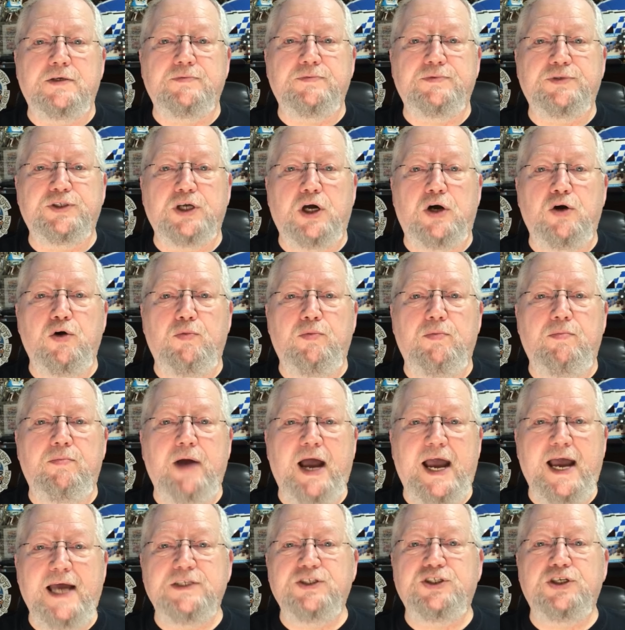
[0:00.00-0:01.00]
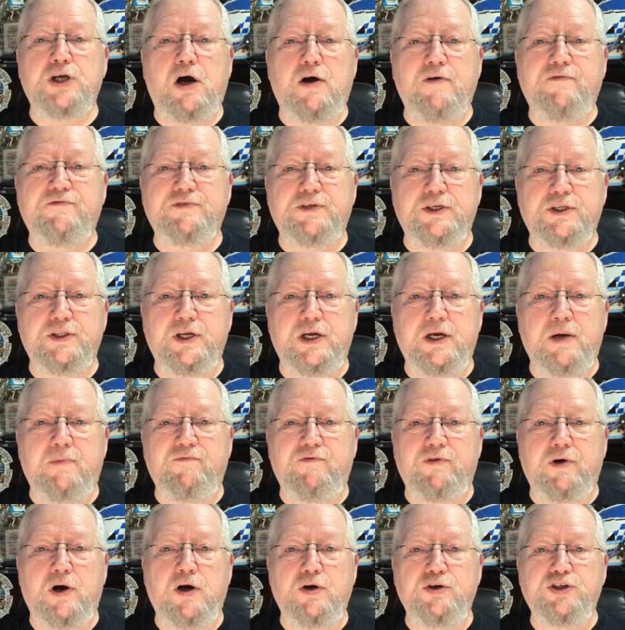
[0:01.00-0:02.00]
So hats off to them
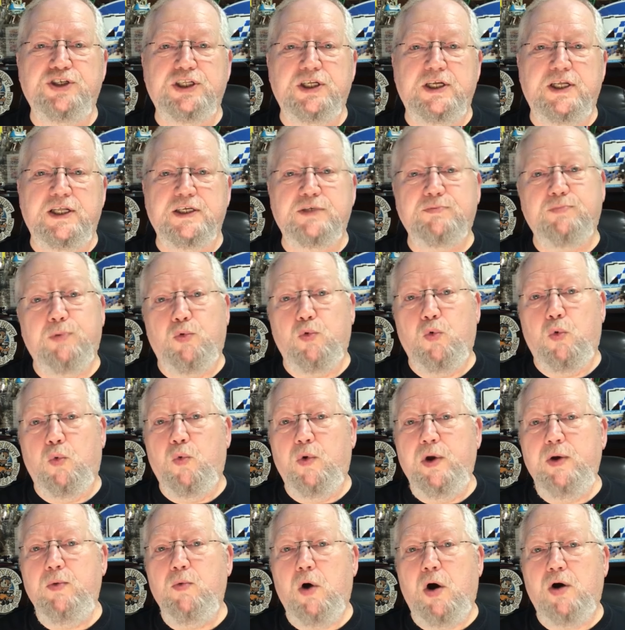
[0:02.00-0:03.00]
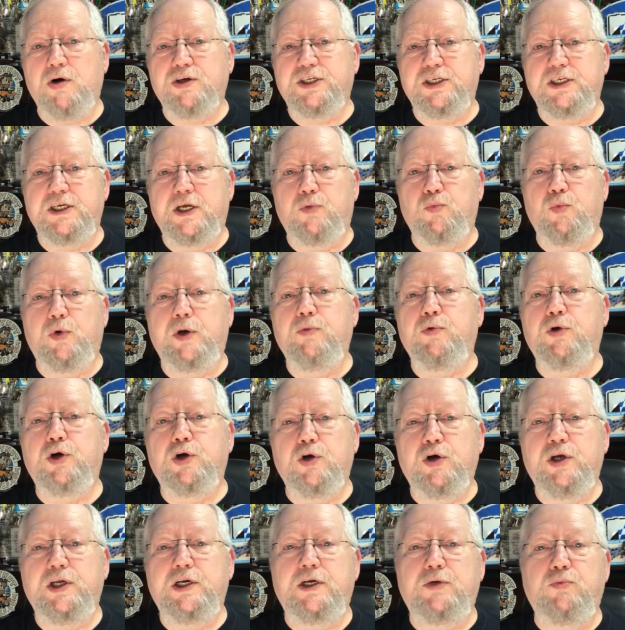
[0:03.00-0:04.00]
for hosting this. But when we walked in, we were
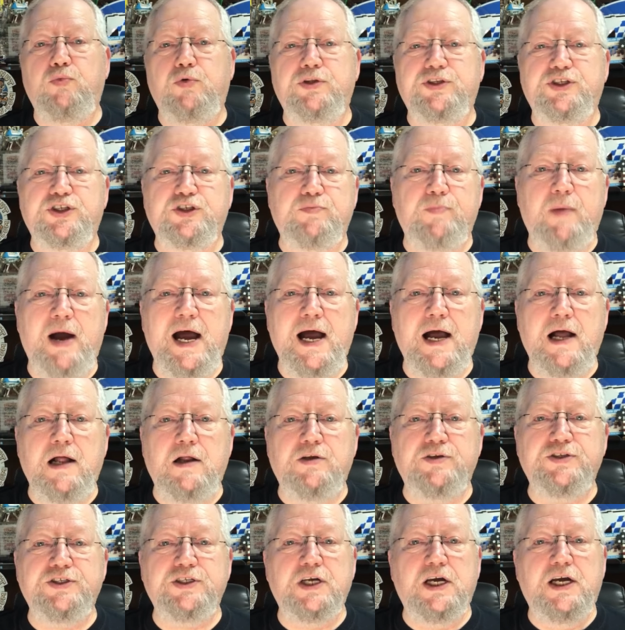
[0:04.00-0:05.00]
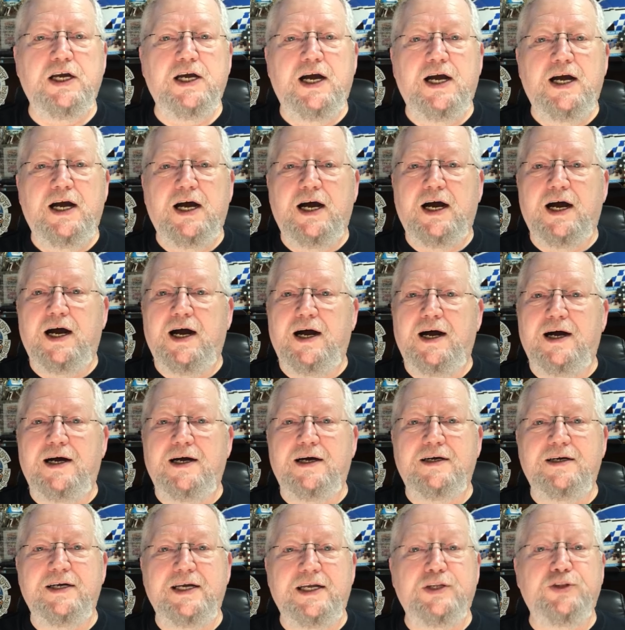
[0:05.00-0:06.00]
greeted with smiles,
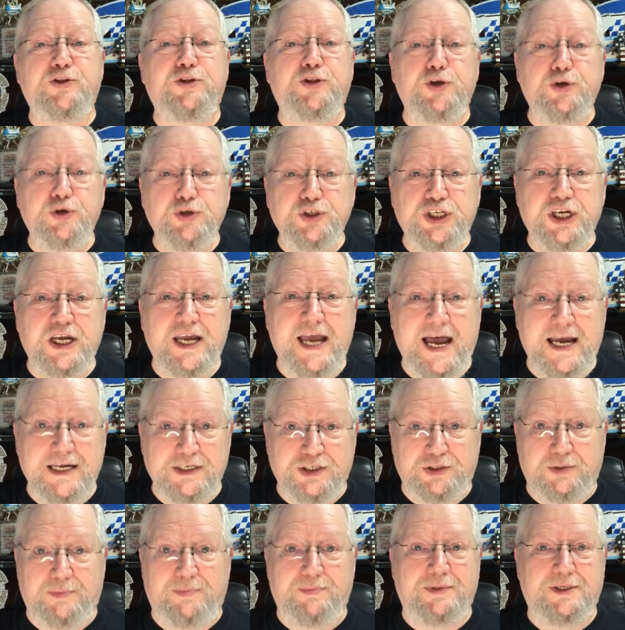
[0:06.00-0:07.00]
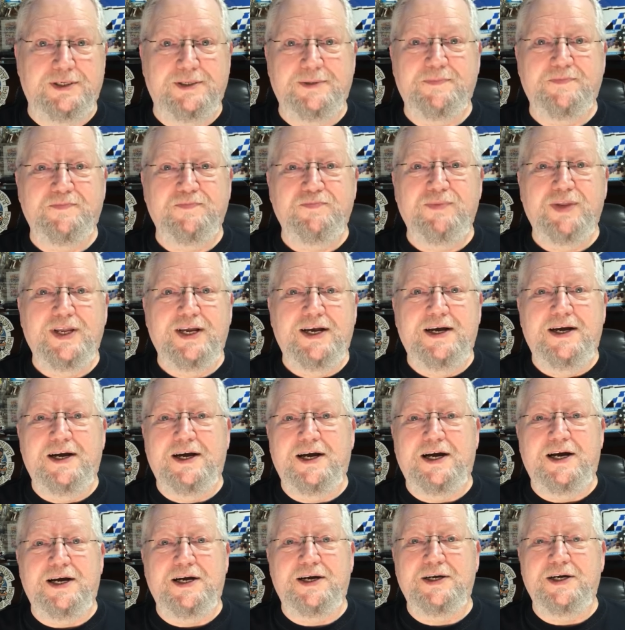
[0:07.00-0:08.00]
enthusiasm.
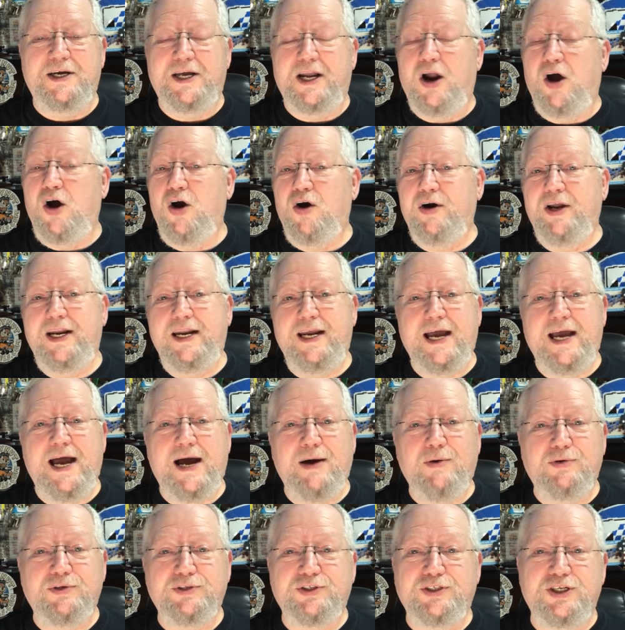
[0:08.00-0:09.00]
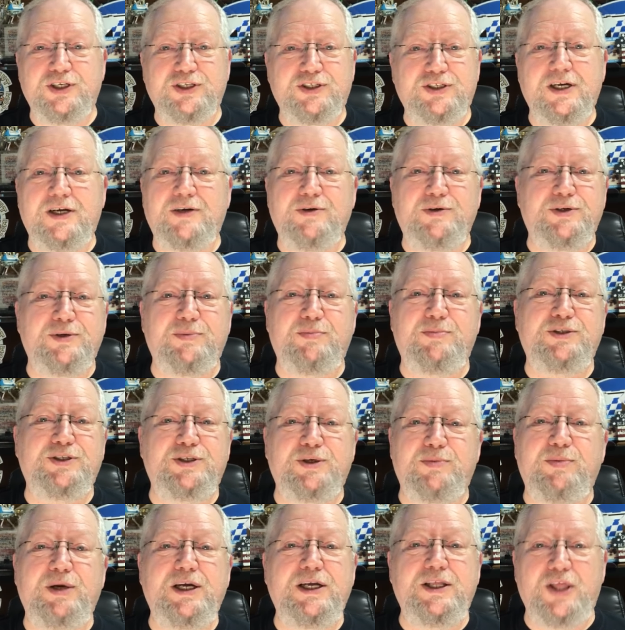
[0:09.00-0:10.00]
And already I was just tickled
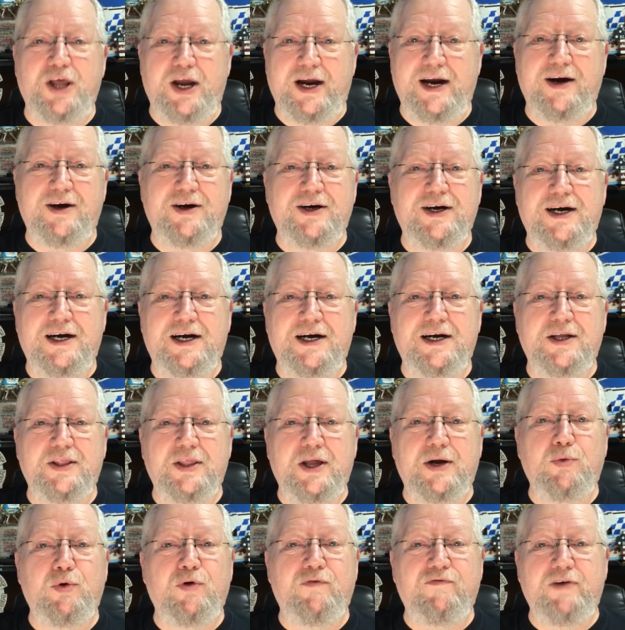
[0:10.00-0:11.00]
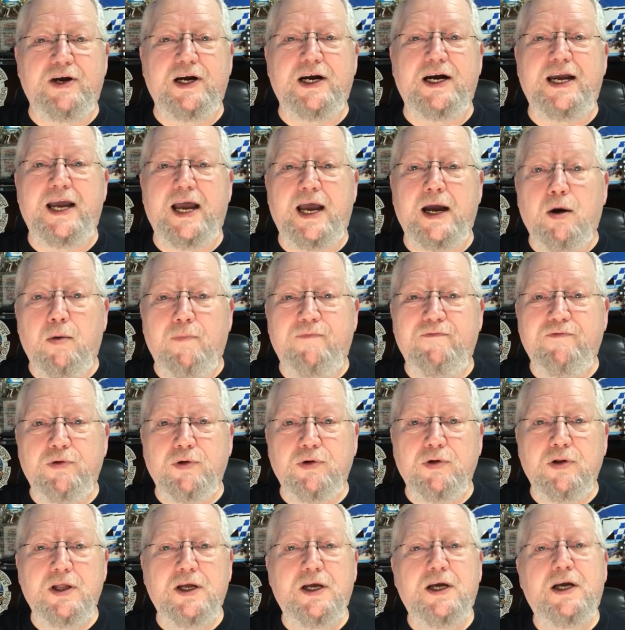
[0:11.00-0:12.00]
to be there. They were very
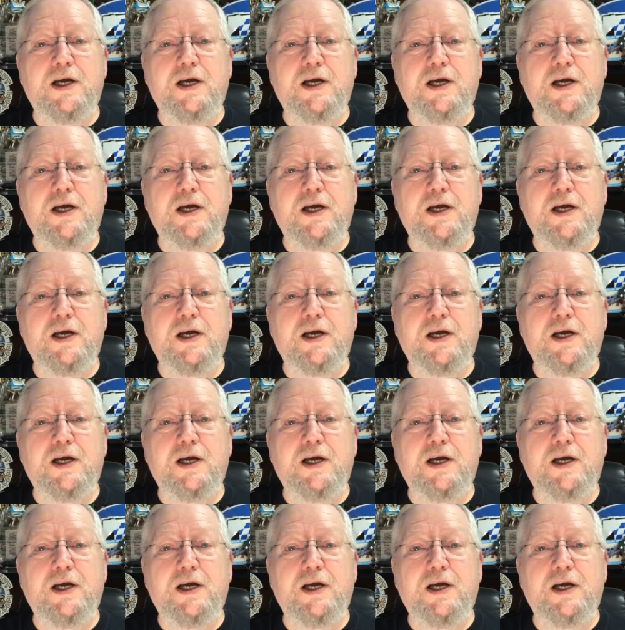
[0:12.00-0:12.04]
helpful.